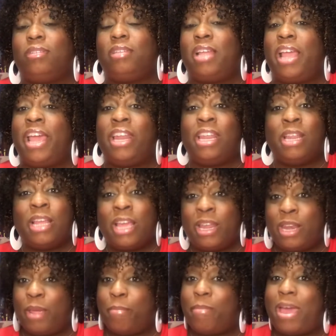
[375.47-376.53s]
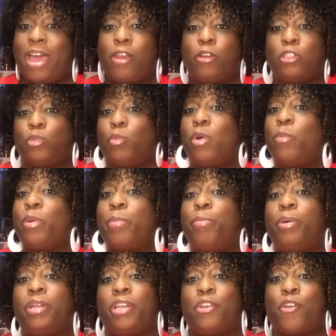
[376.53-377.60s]
And it matters what we
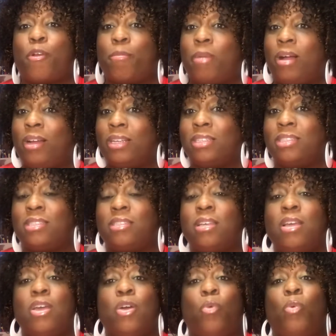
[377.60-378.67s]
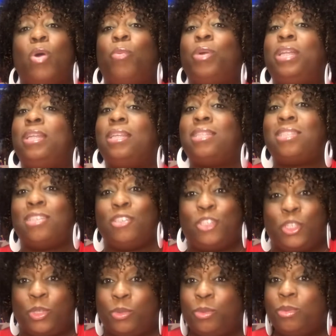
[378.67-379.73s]
put in our minds, what we listen
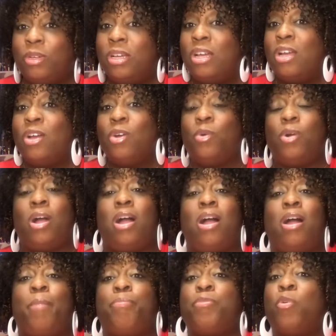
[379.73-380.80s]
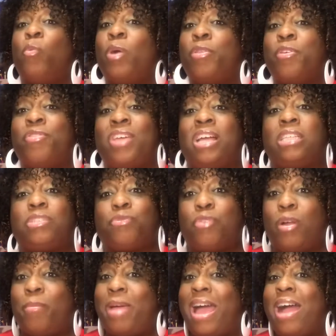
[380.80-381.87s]
to, whether that's
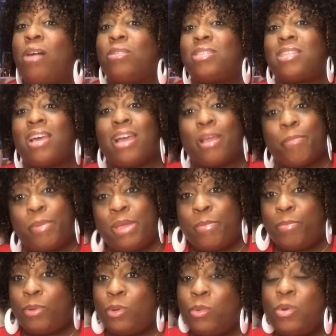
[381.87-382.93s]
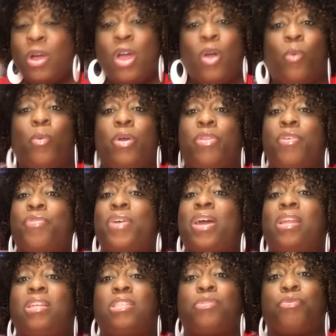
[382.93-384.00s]
from outside people, whether
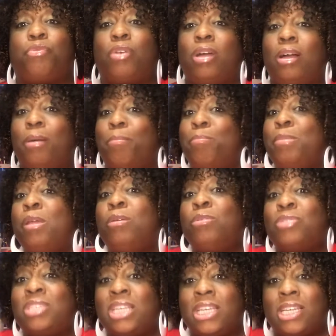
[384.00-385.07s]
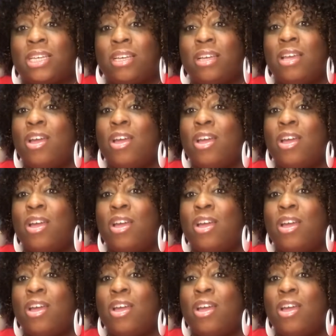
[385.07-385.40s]
that is from music.